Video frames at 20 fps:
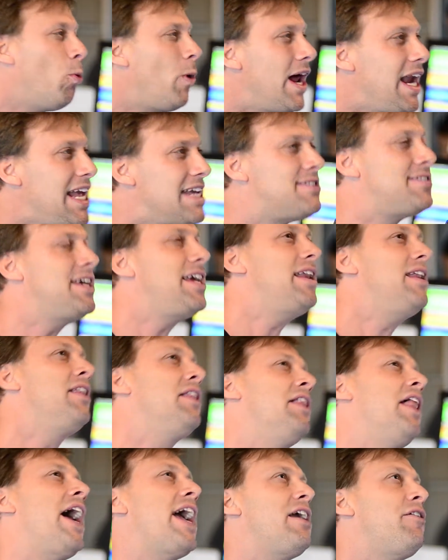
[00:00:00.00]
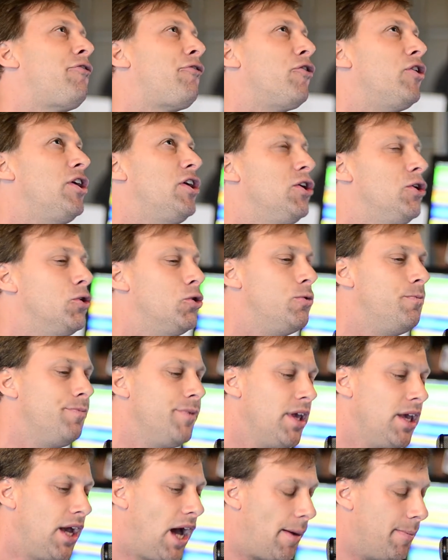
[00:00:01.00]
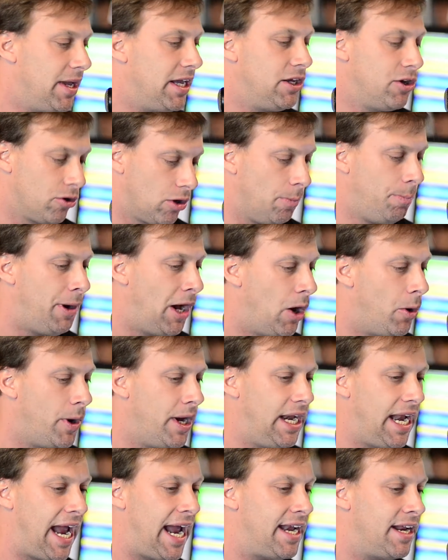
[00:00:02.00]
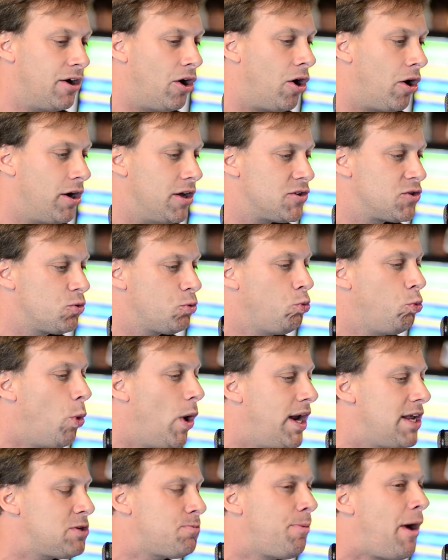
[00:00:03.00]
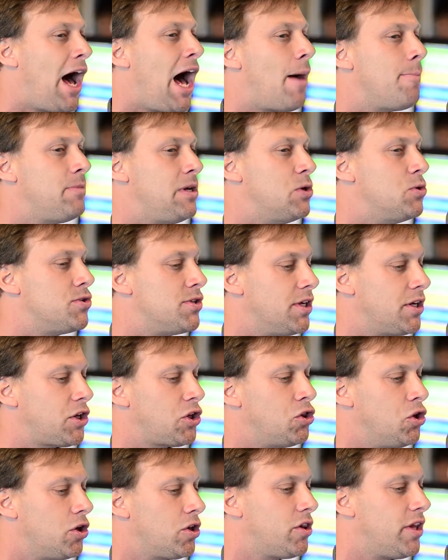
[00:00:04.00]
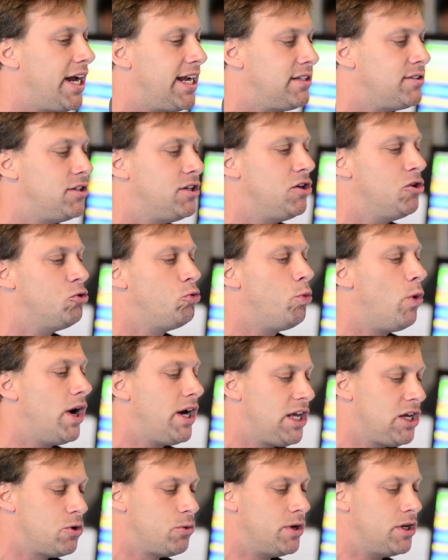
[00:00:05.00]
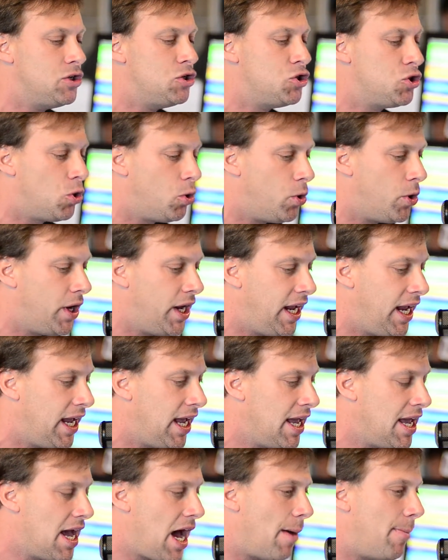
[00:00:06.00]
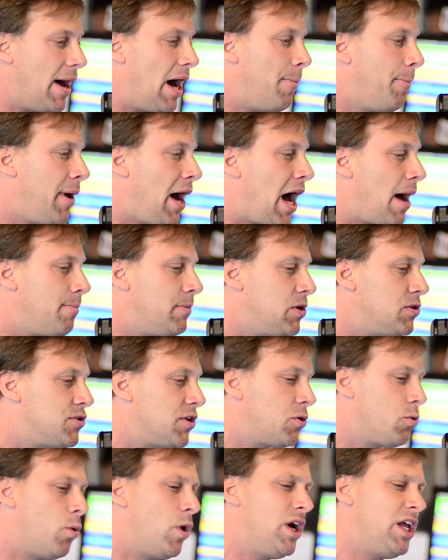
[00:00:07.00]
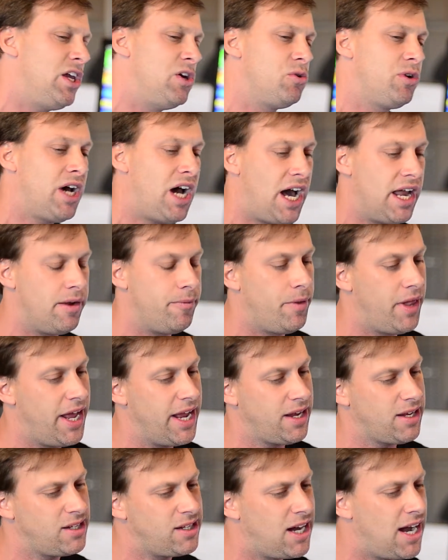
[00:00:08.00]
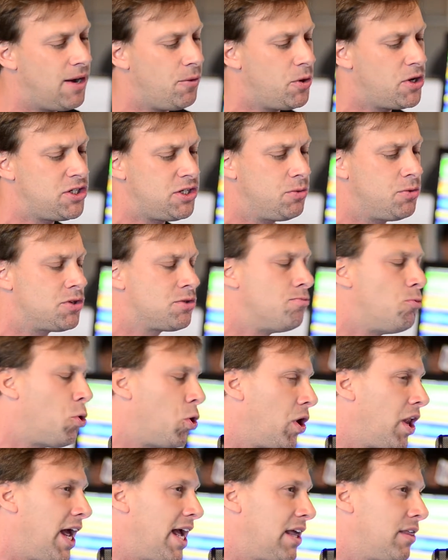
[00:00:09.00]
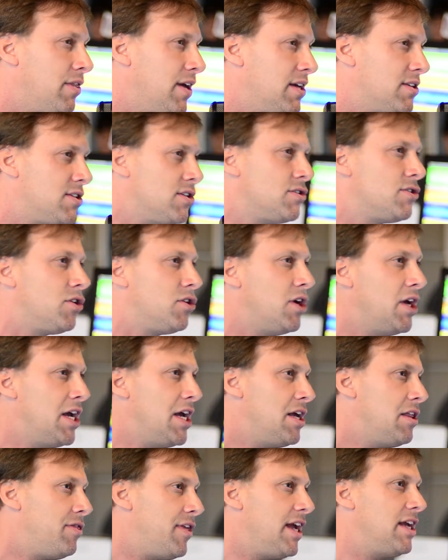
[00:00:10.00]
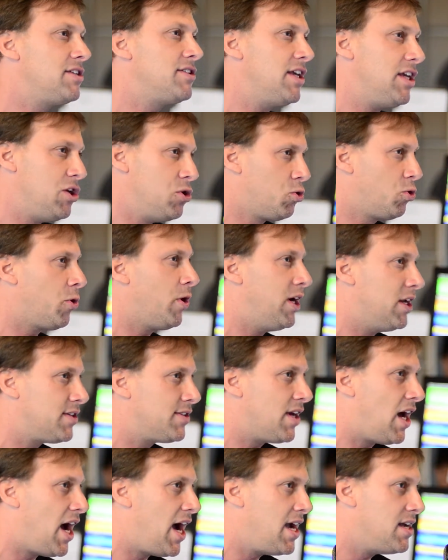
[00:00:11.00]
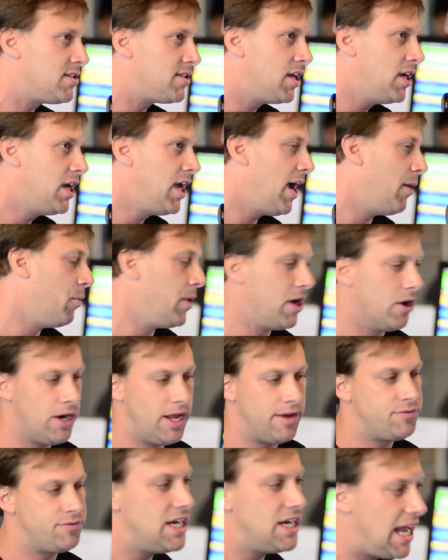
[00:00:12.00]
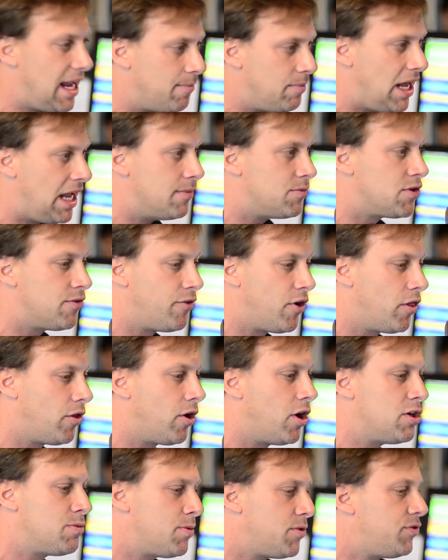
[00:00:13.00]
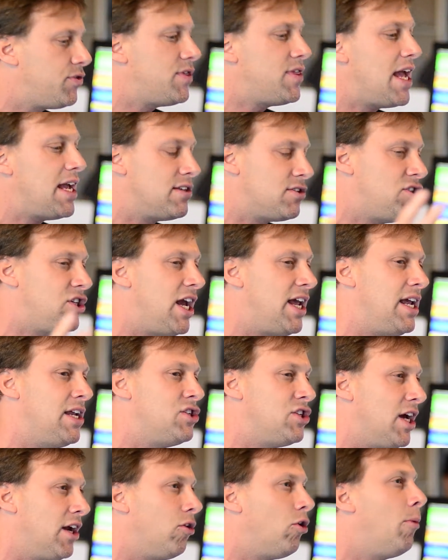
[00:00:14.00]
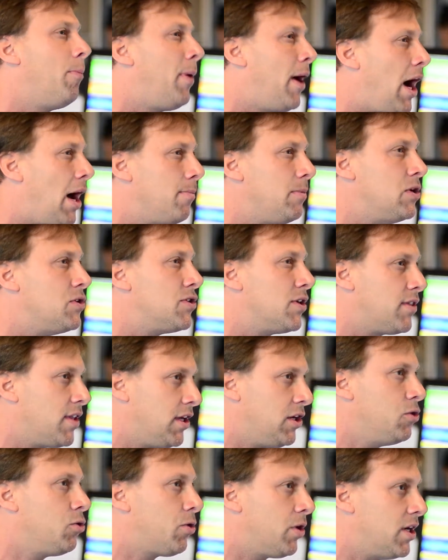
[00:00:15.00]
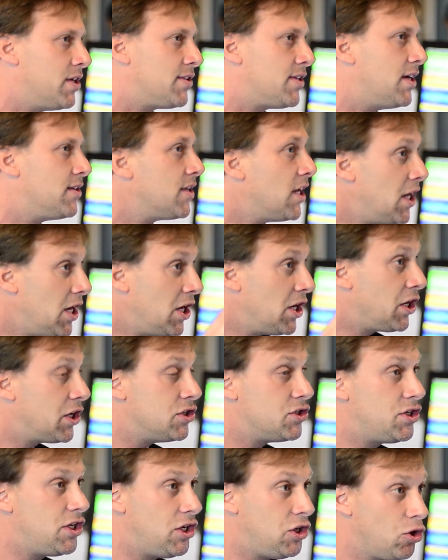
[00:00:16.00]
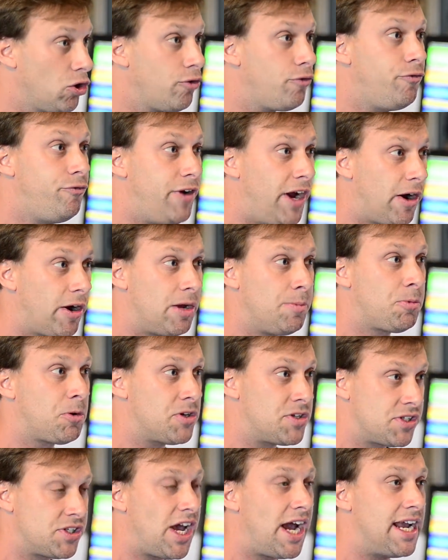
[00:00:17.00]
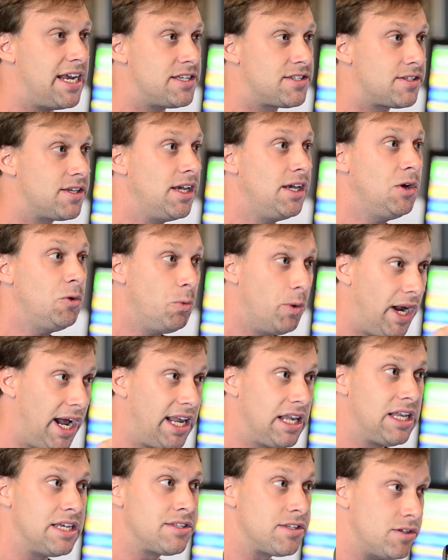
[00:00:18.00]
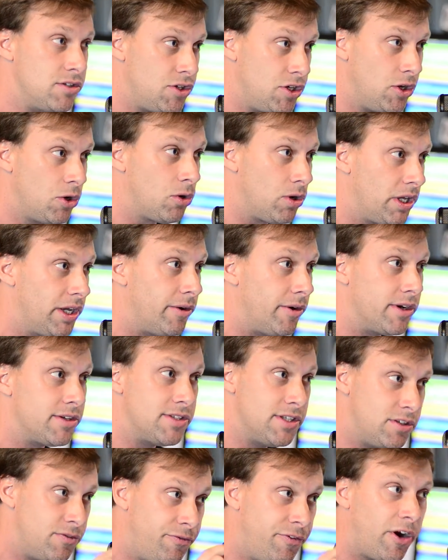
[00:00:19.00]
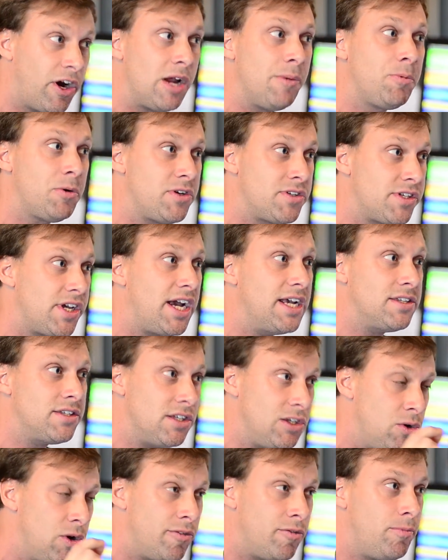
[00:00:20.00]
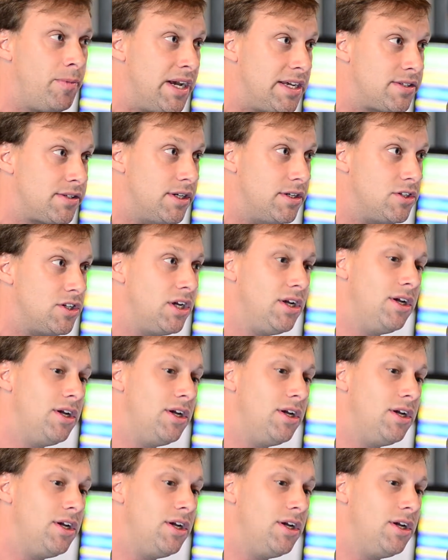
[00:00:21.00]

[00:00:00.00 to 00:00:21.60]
What is it like for you? I mean, you're a poet and an artist. What does pop music look like to you? What do you enjoy about pop music? What do you kind of like, I wish it was more like this? Is there things that you criticize? And we don't name names of other artists, but things in general, pop music that you criticize. Because you're very precise. When I listen to your lyrics, it's very precise and you have a message.